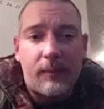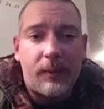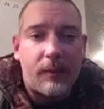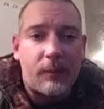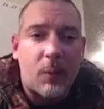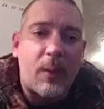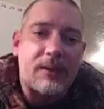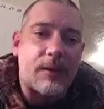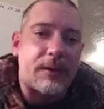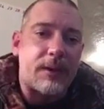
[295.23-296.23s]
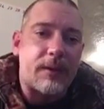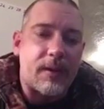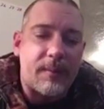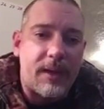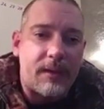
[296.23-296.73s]
Well, why is all the gear in the
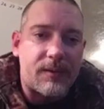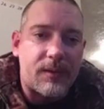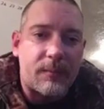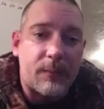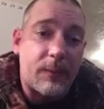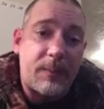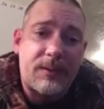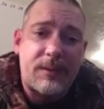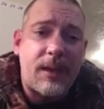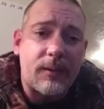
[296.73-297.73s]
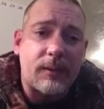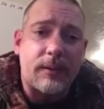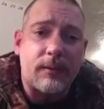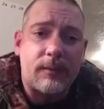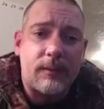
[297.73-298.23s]
back of your Jeep? Well, because it's not
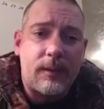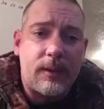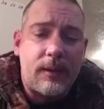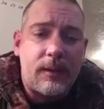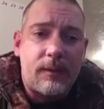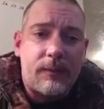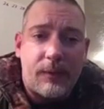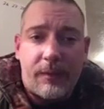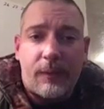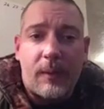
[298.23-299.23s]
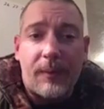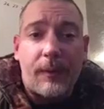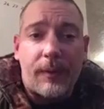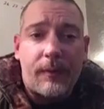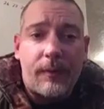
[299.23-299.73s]
illegal. So therefore I'm doing it.